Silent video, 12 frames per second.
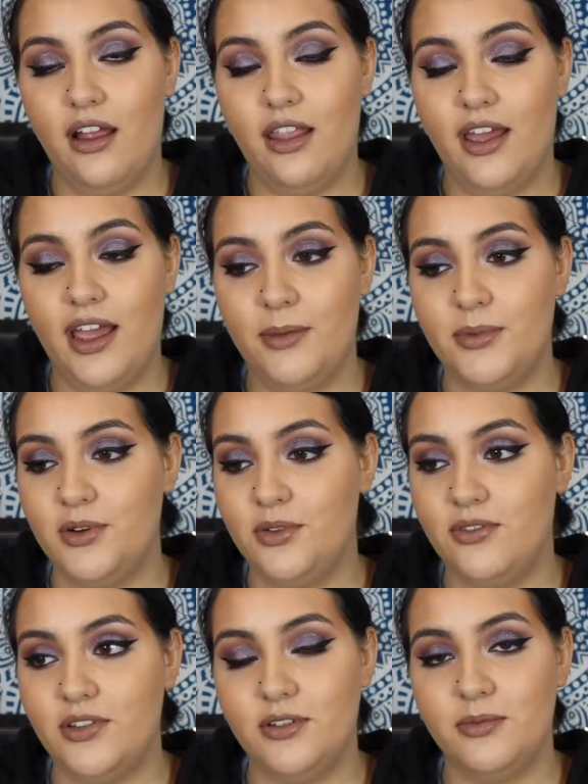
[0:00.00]
That happened with
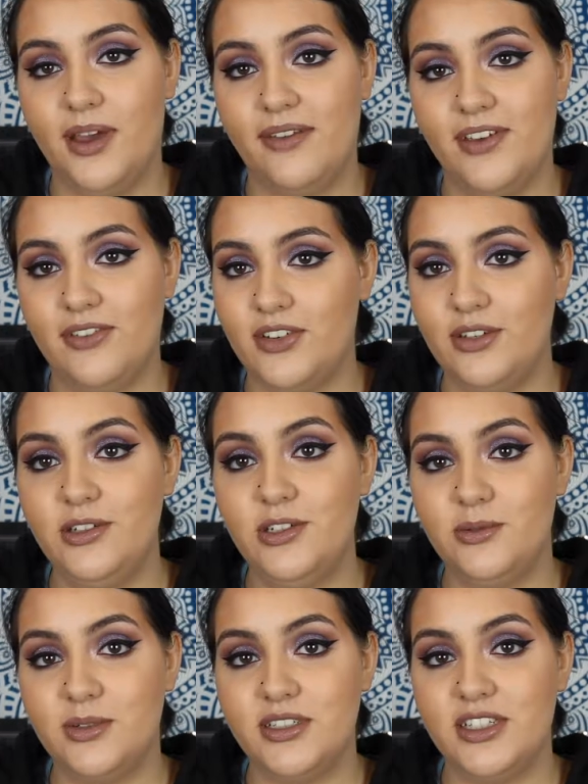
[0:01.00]
a few of my favorite
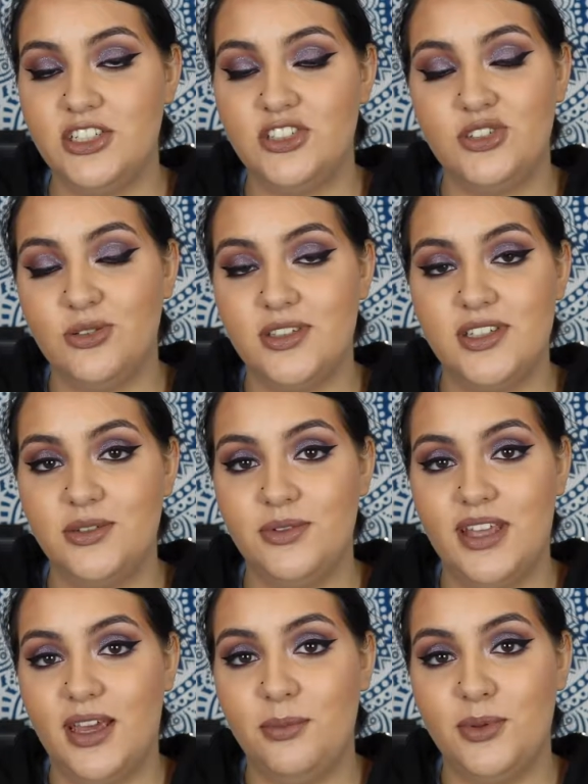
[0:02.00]
YouTubers. I just don't see when
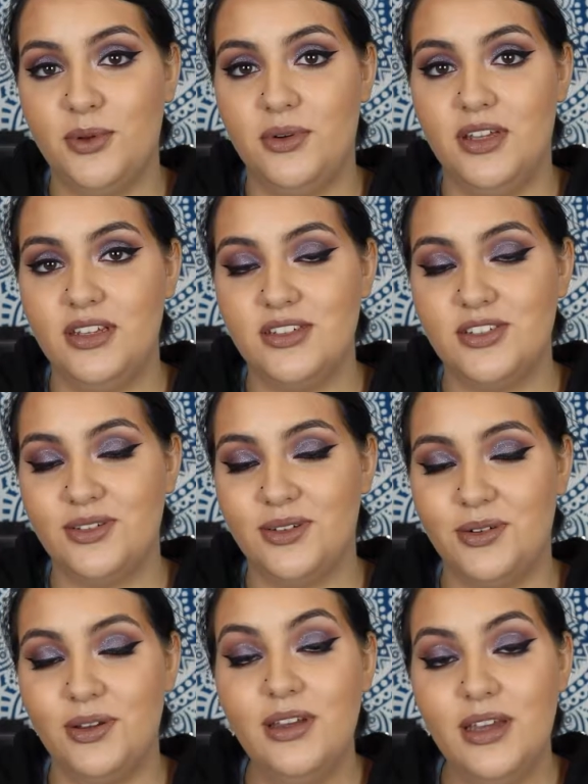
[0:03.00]
they upload.
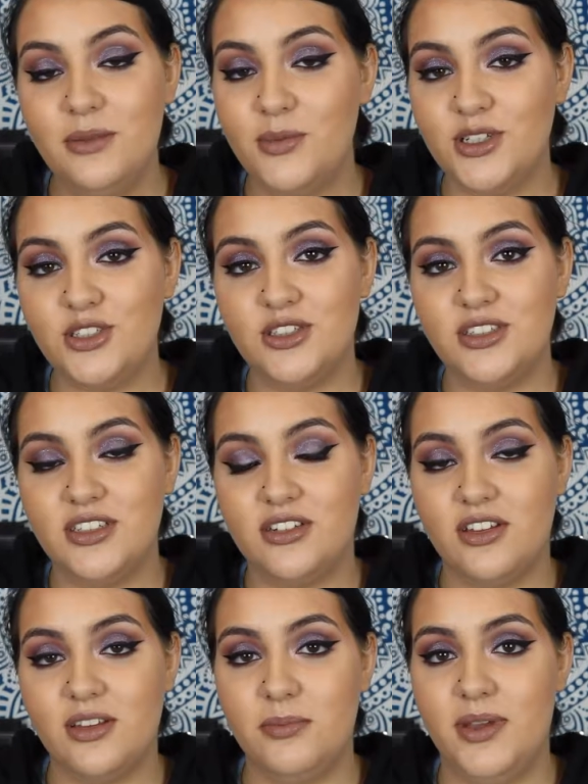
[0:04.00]
So make sure to turn
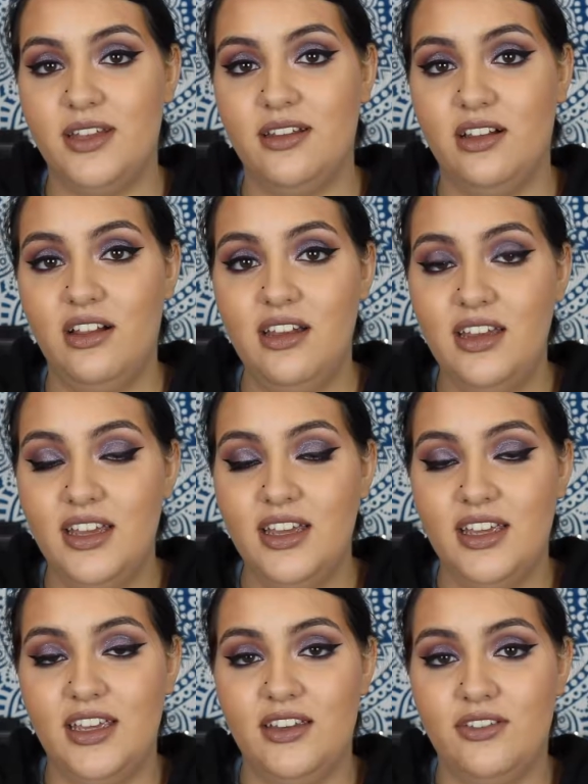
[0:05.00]
on the bell
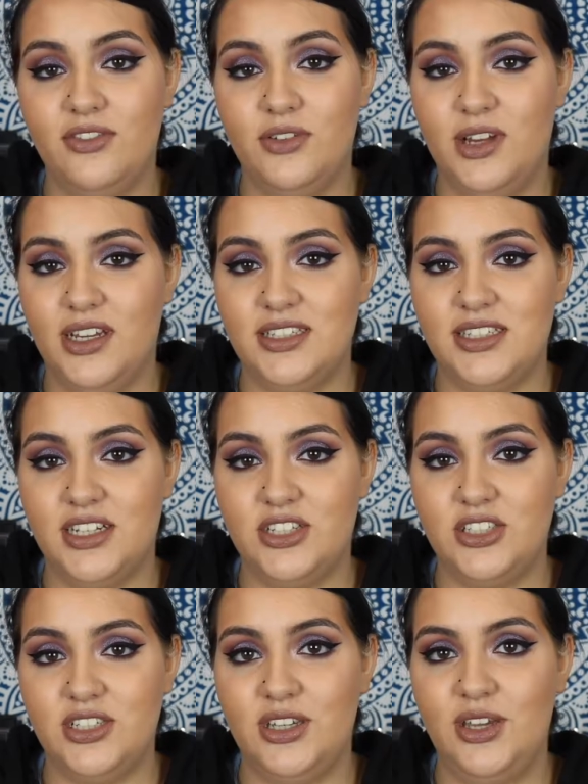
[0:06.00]
if you guys
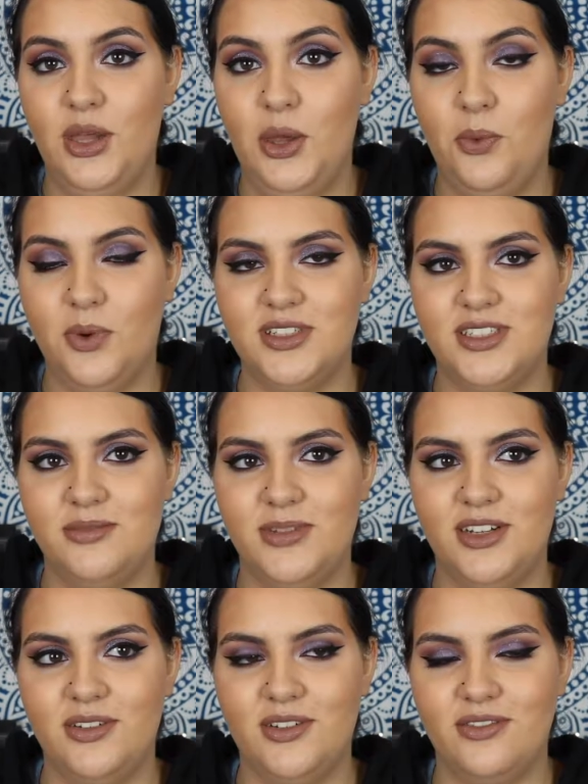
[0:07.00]
actually want to
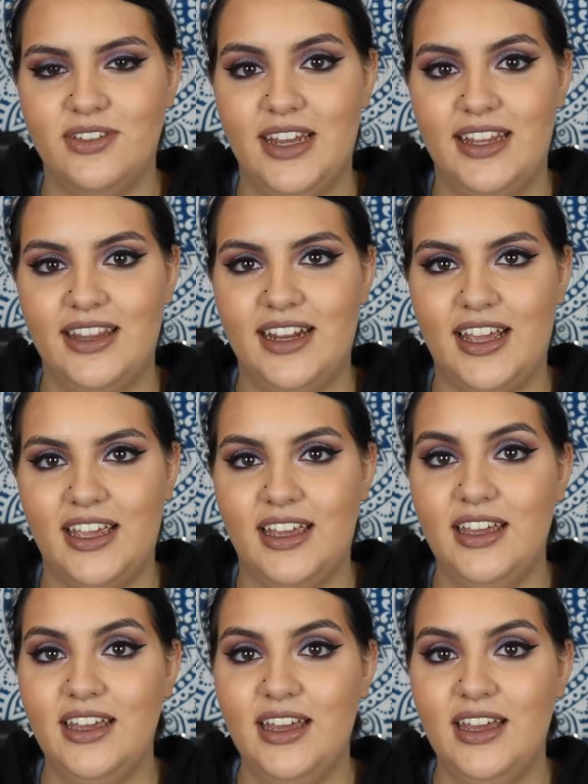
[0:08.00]
be notified that I